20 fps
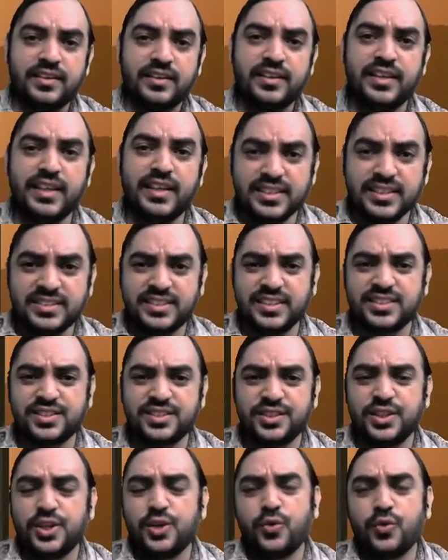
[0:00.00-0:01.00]
is
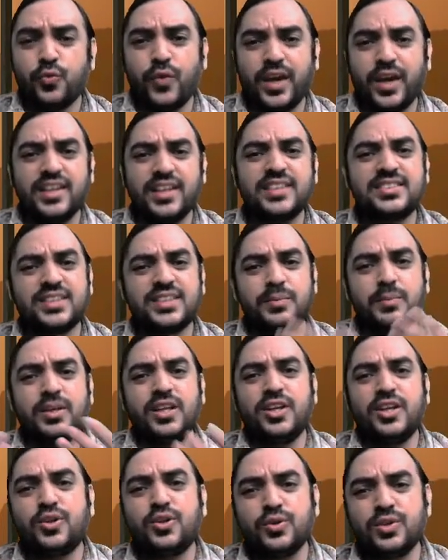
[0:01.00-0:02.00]
this very
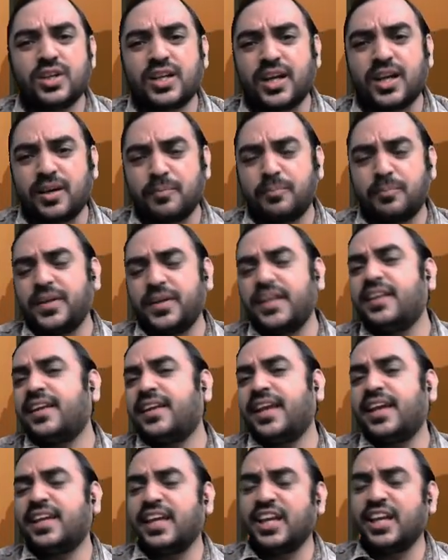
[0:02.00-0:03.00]
similar to the company
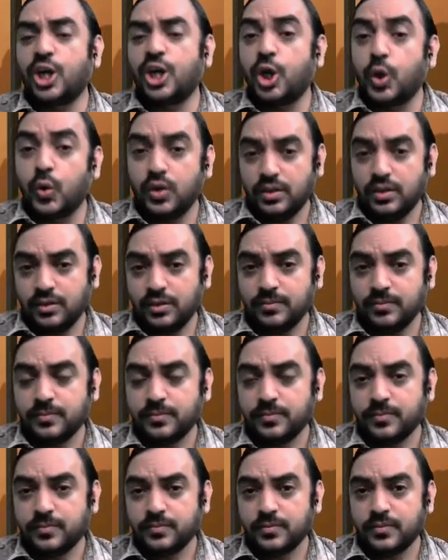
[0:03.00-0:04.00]
taking loan
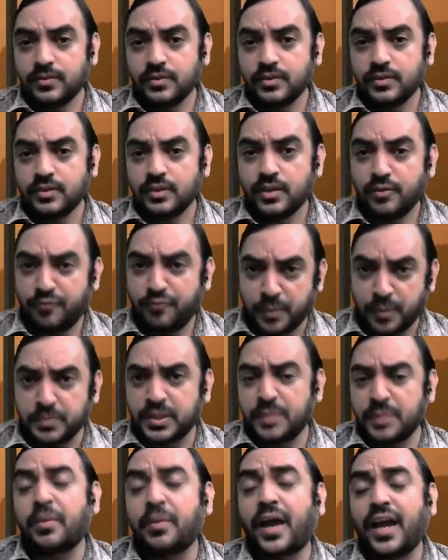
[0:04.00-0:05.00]
from
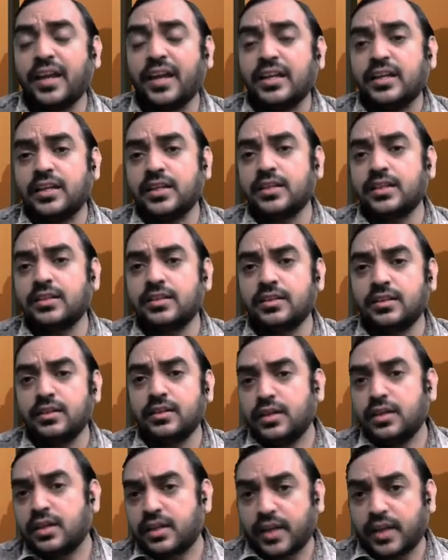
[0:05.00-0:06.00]
the bank?
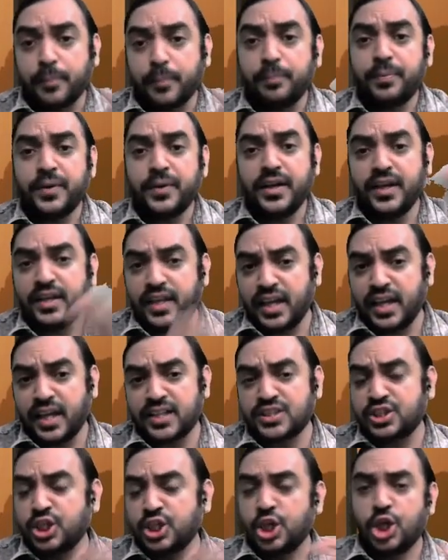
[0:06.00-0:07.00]
Company
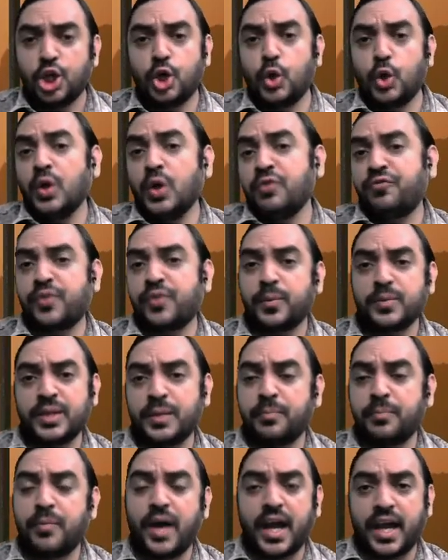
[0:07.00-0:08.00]
takes loan from
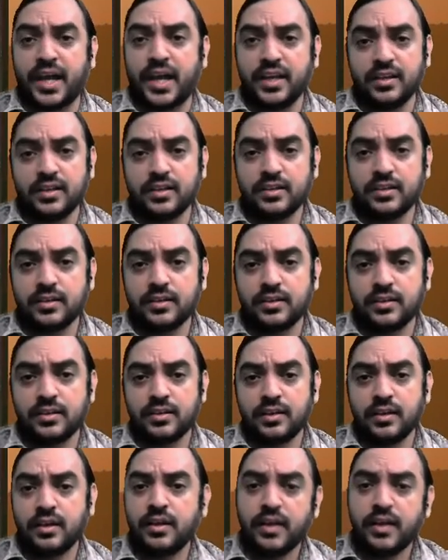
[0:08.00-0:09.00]
the bank
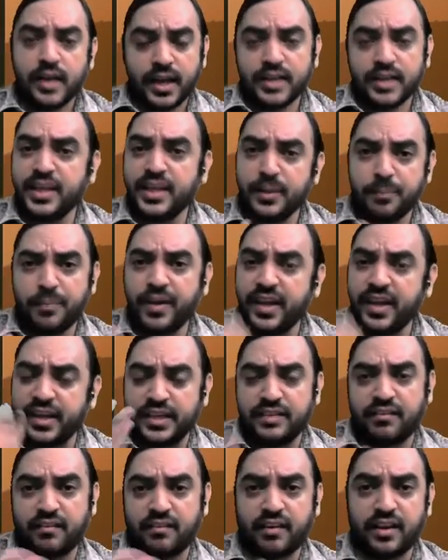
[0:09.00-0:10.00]
and they pay
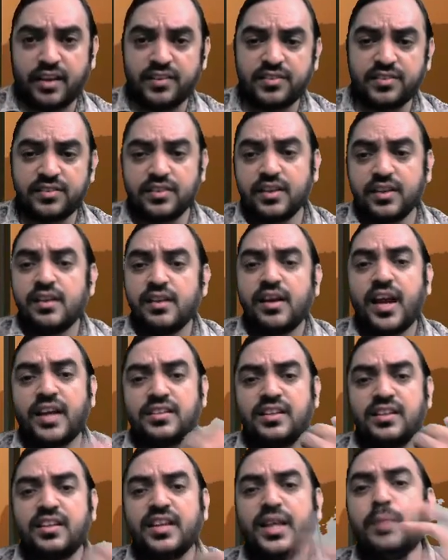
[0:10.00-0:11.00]
interest
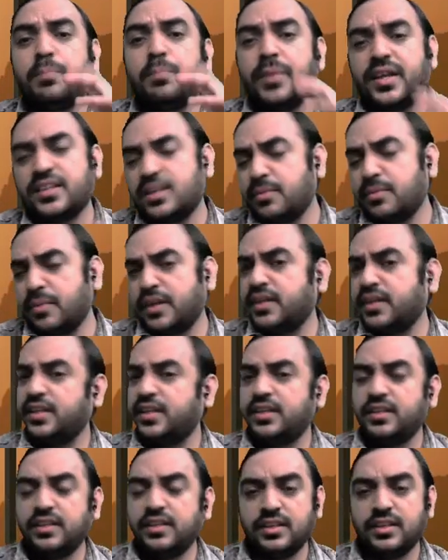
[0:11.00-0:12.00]
and they repay the
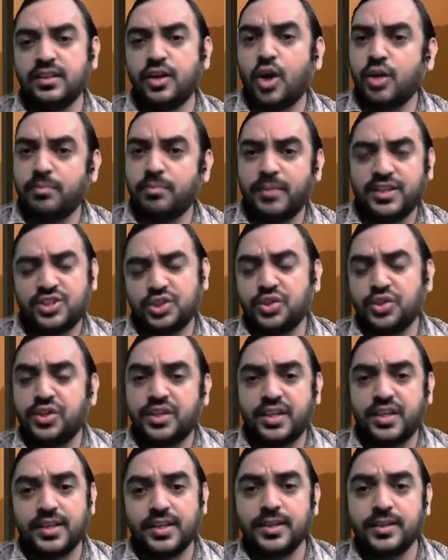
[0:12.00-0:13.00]
money on
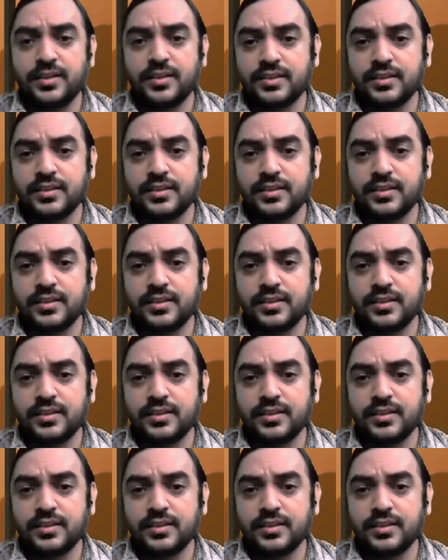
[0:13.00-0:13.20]
maturity.